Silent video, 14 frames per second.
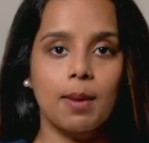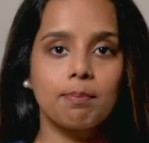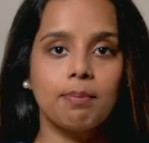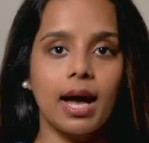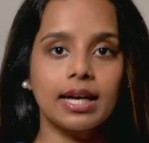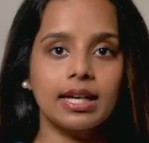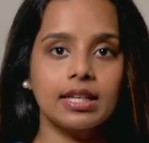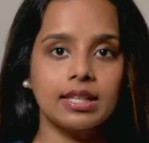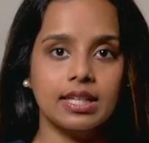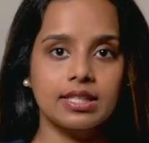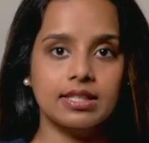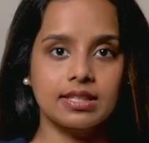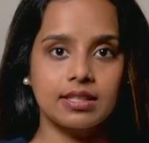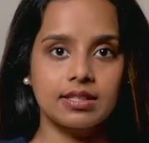Backend
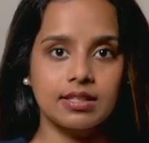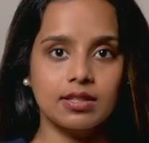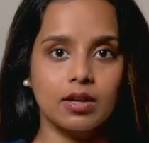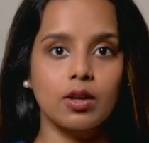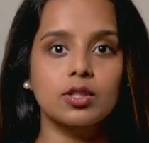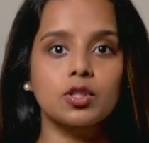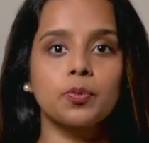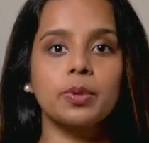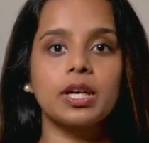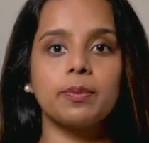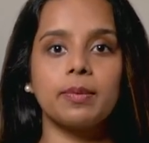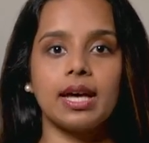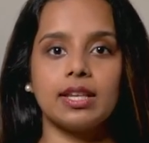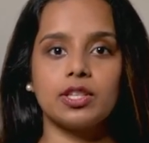instances also
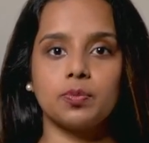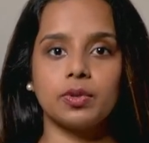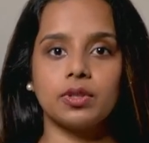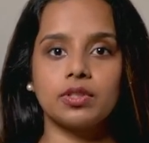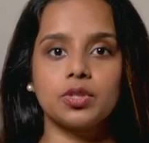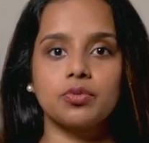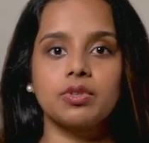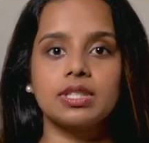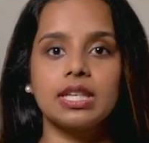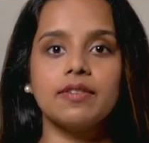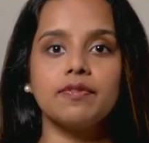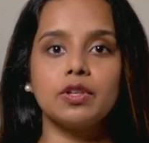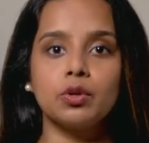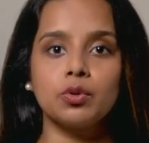become eligible to
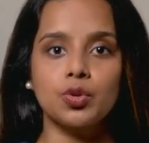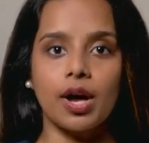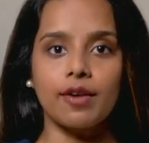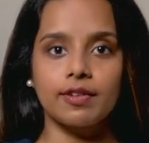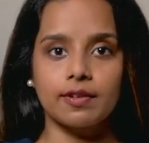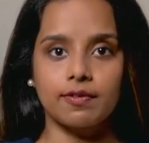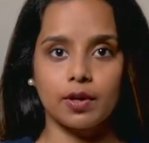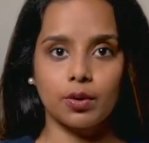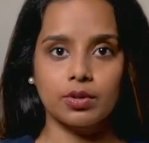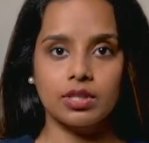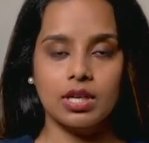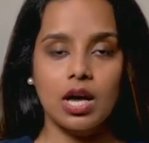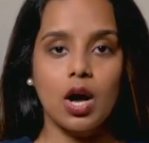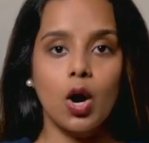receive new traffic
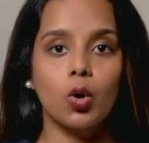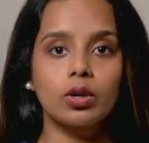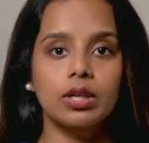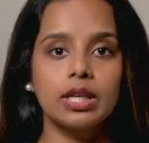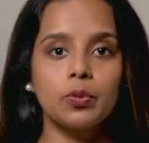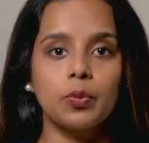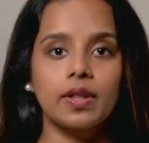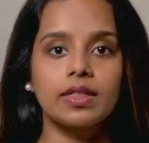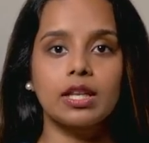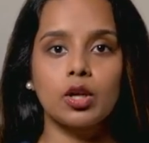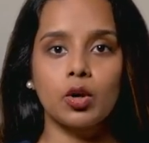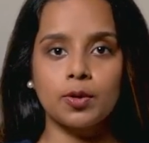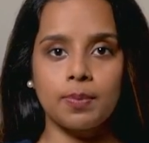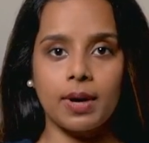flows only when the
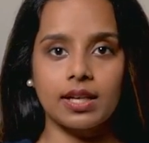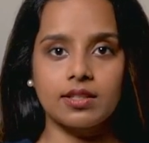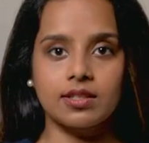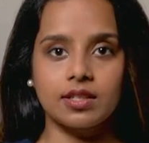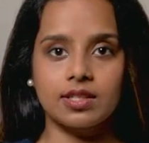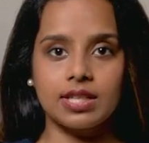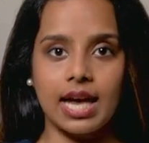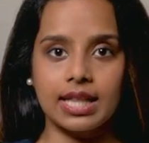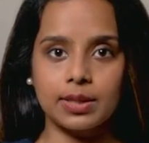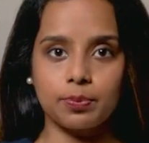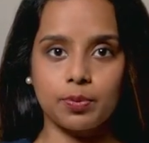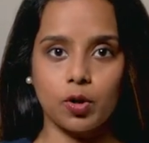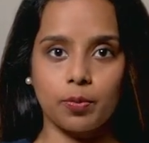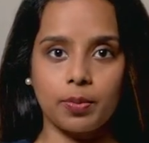load balancer's
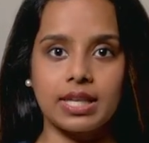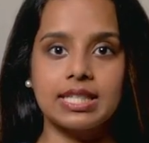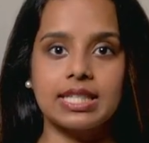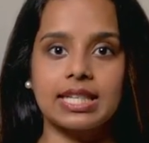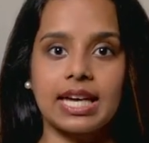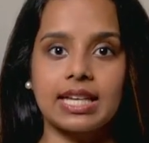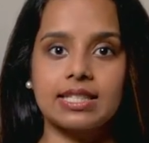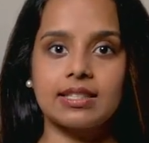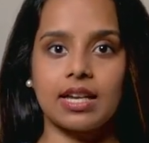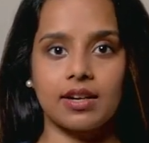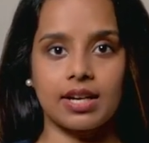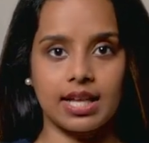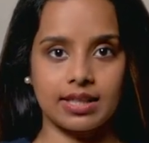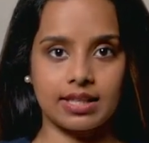health probe indicates they
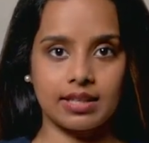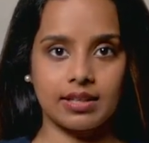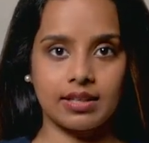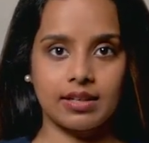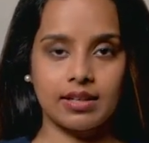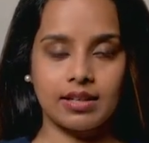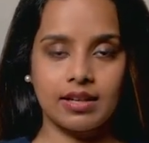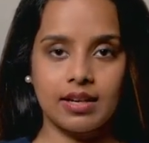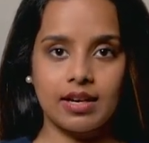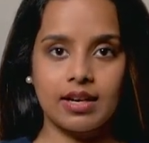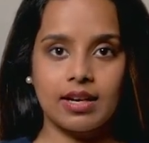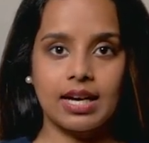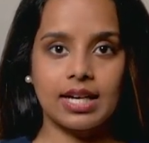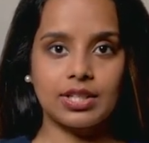are healthy.
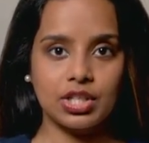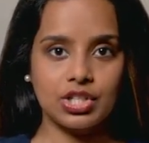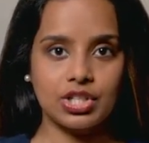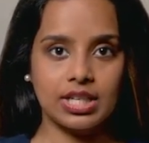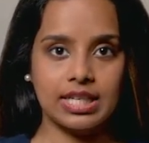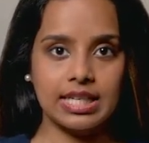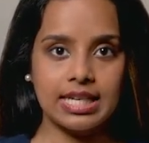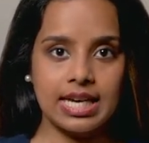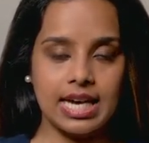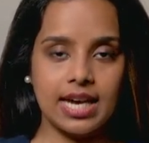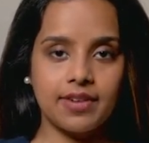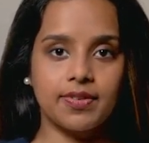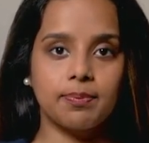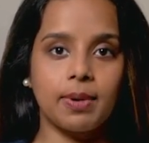Additionally,
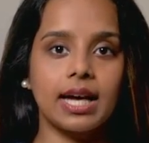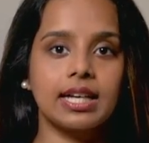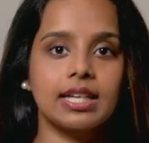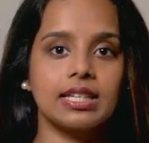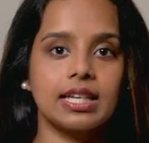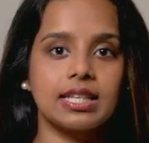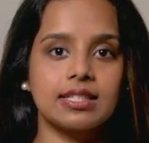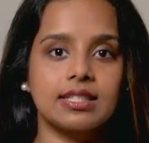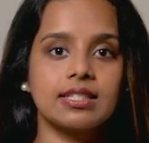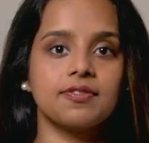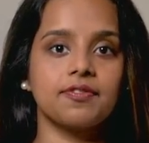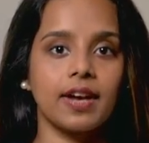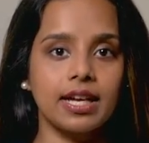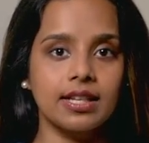if a backend instance
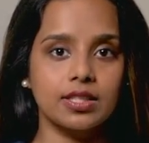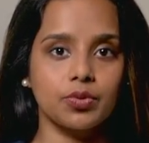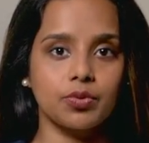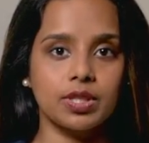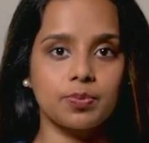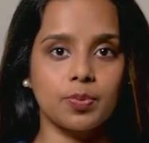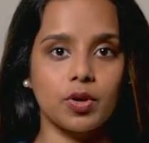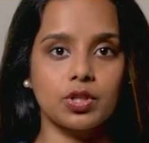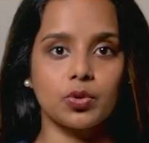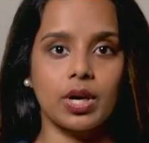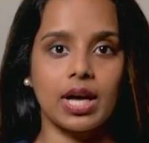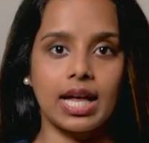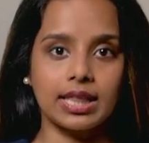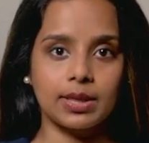fails to respond to
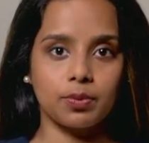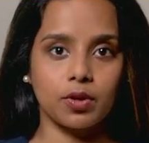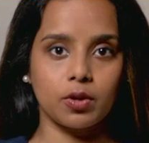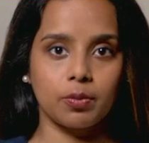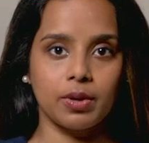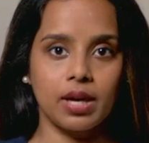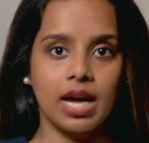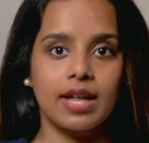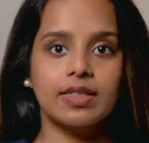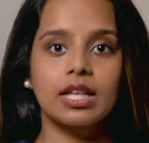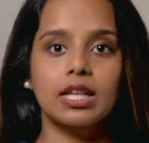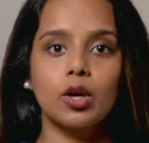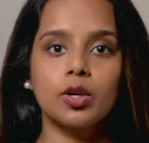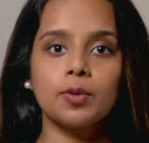a health probe,
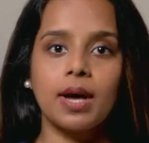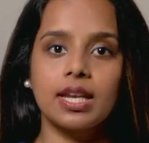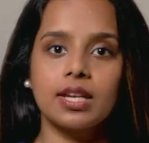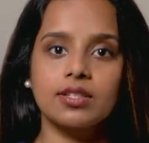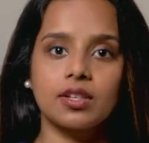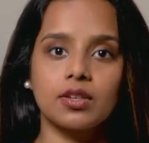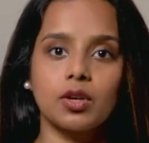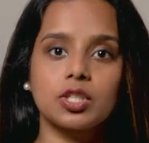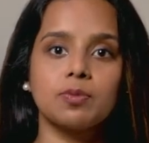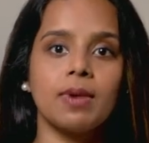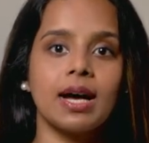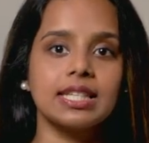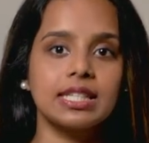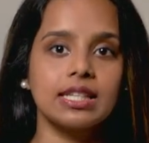the load balancer
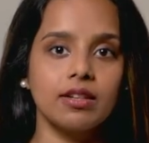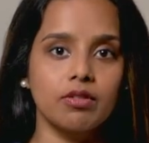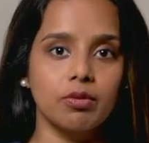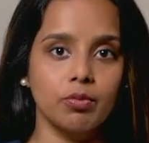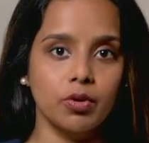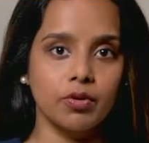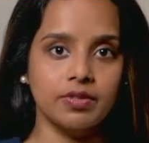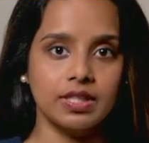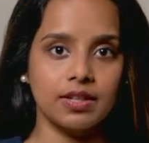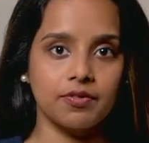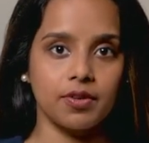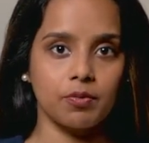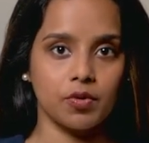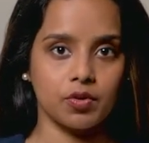automatically removes it
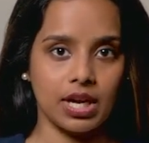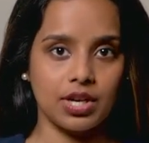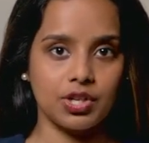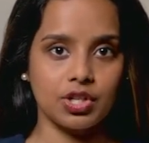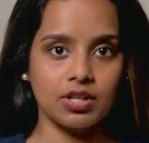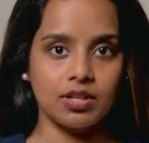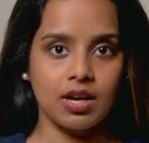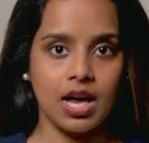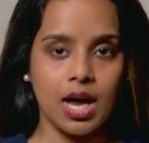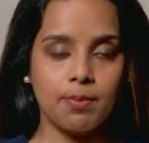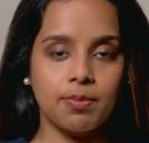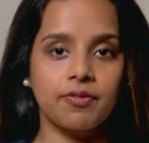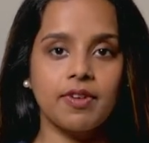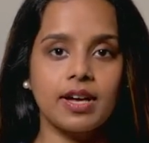from rotation,
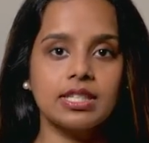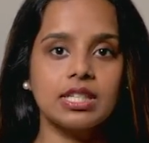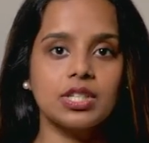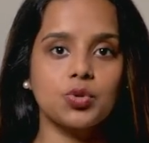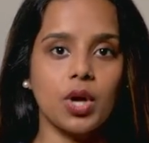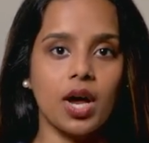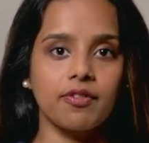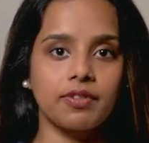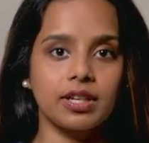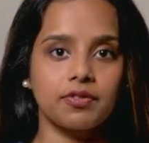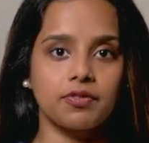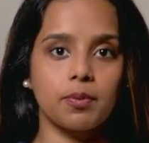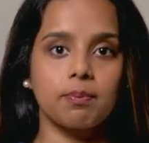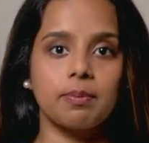preventing traffic
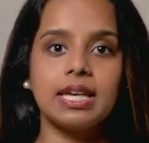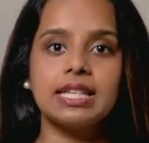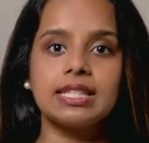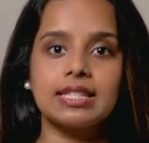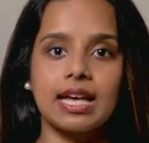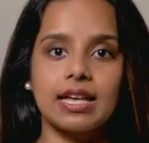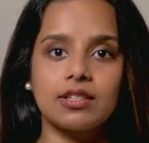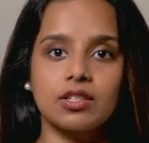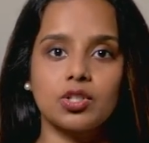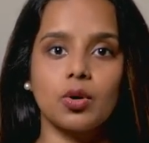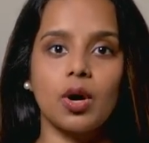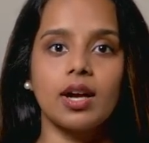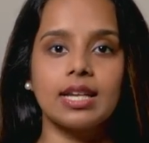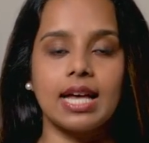from being sent
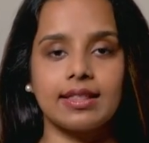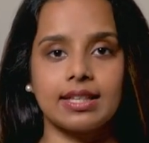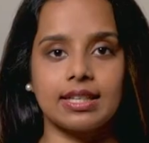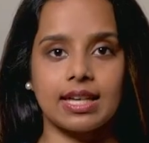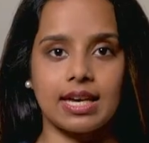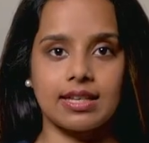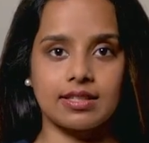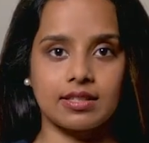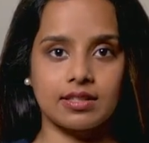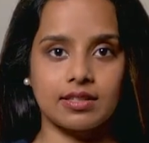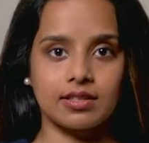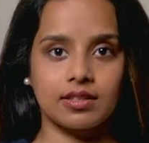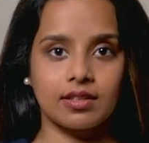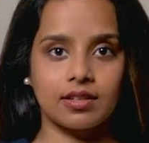to unhealthy cases.